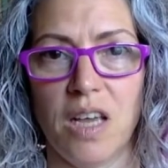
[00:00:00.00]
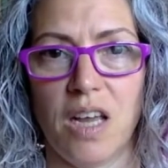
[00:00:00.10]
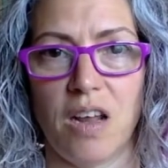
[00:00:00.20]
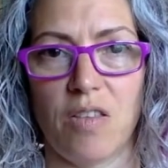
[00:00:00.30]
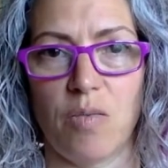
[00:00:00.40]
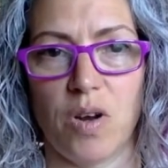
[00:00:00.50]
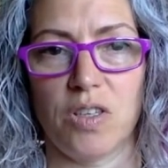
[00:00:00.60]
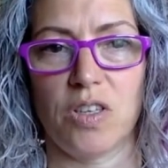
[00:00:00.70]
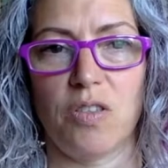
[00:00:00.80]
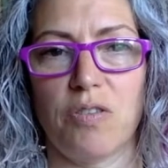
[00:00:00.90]
In other
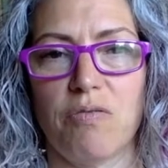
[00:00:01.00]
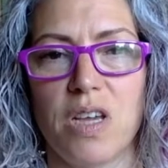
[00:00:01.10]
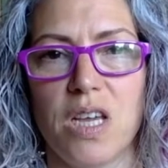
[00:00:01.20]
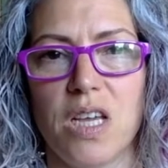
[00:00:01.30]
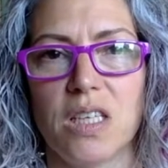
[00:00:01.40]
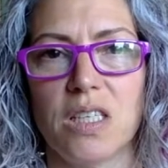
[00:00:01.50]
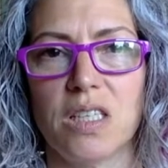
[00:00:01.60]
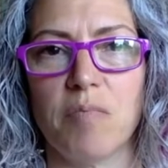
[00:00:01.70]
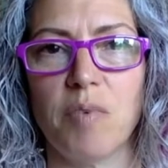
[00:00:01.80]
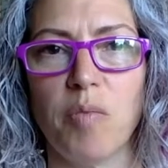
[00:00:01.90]
words, three
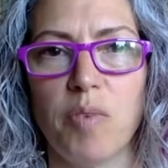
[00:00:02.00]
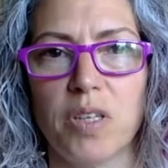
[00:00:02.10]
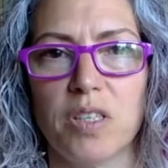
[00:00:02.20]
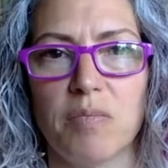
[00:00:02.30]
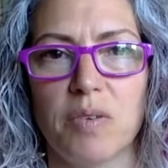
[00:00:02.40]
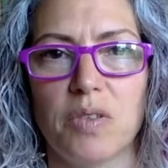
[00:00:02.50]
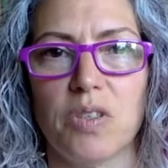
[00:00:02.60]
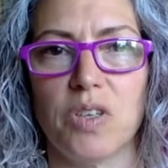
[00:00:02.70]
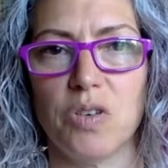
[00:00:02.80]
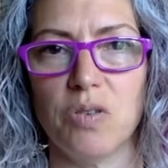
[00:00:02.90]
simple
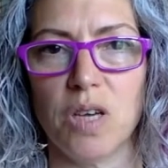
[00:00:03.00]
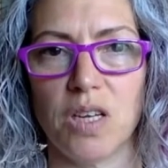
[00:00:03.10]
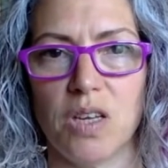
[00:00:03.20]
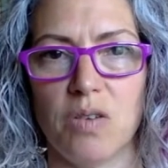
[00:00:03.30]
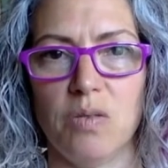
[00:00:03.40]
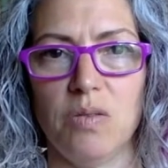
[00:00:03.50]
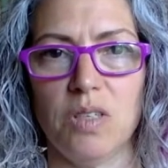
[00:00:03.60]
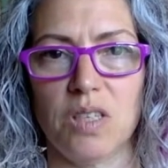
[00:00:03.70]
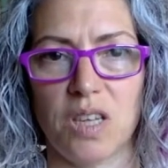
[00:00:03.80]
principles you can use